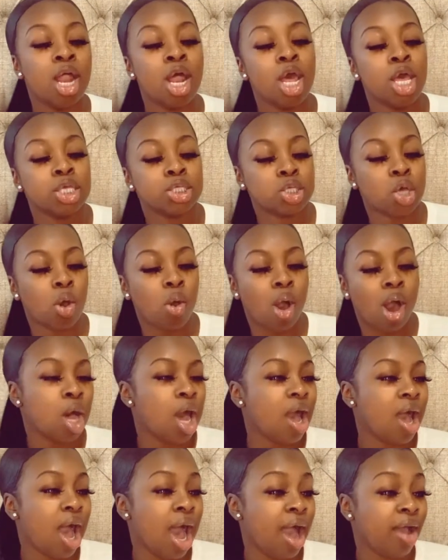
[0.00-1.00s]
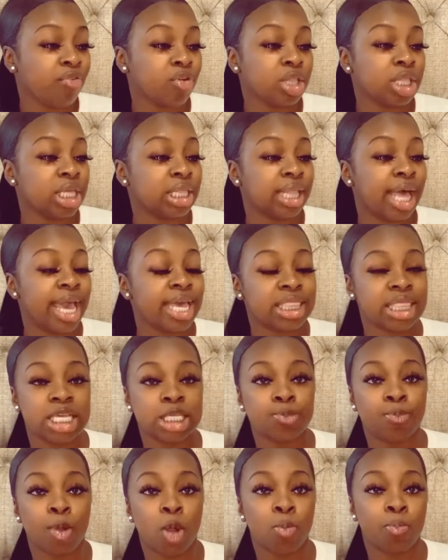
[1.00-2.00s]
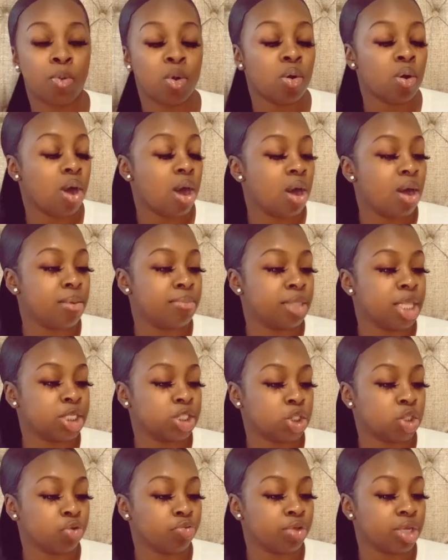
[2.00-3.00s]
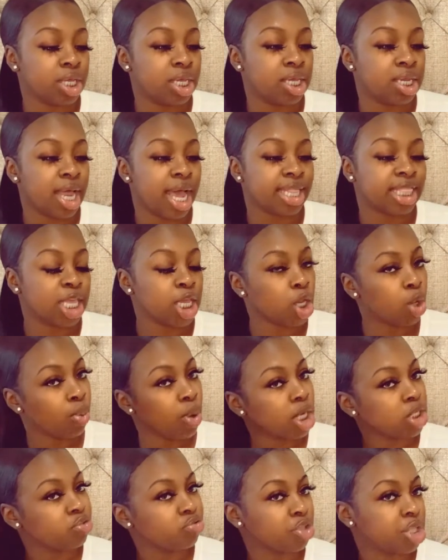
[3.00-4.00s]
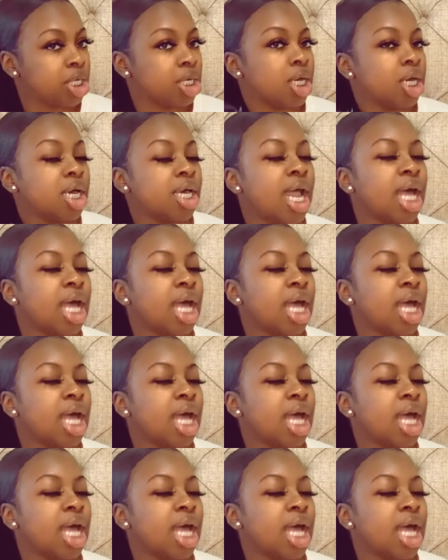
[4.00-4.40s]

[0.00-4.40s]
So I really like this purple Listerine. I think it works really good.